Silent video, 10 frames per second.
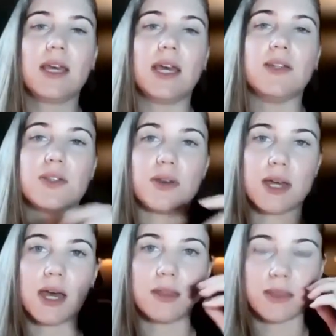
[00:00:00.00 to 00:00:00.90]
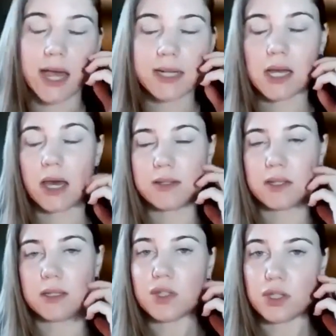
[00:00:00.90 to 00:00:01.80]
And so that ties
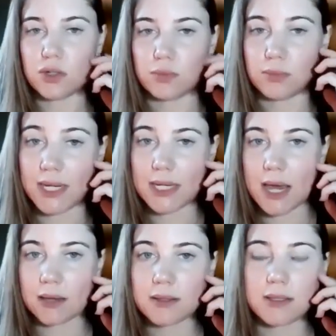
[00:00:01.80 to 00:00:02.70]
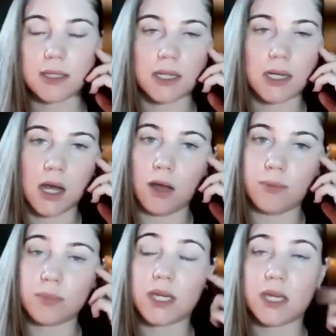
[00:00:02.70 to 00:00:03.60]
into my next
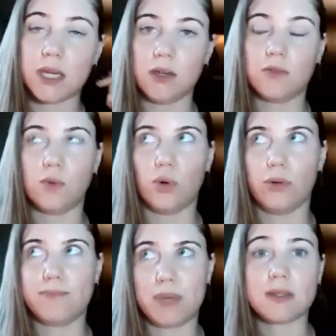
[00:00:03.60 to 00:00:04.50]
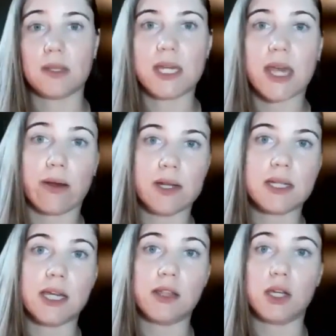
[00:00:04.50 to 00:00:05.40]
key for basically
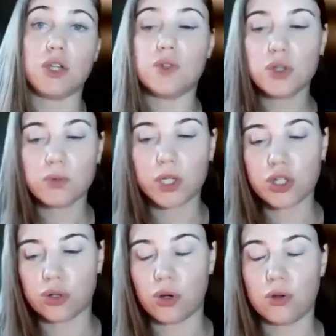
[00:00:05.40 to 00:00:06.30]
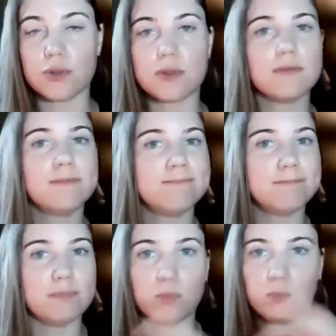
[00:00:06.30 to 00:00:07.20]
guaranteeing that you do reach your goals
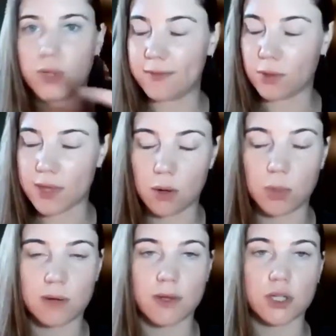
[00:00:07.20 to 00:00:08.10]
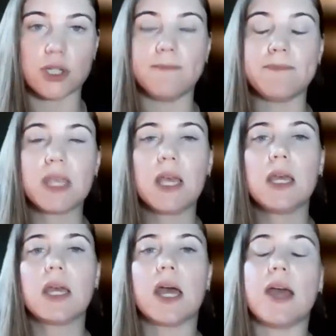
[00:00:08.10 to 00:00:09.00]
even without motivation.
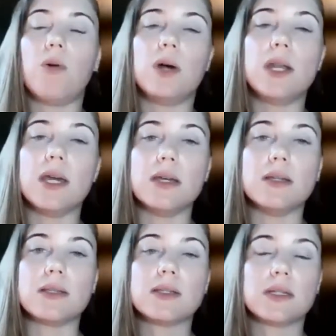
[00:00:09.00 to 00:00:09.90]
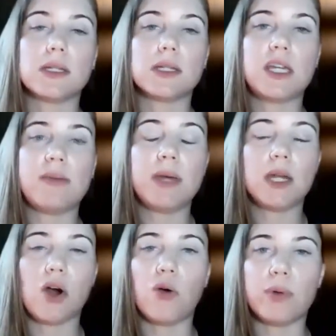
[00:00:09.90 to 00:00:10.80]
And that one is keeping
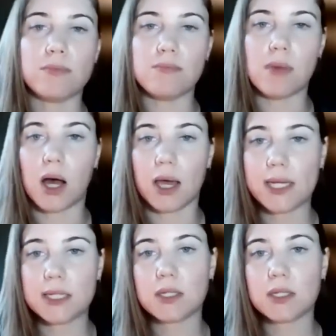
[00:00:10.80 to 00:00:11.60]
an open mind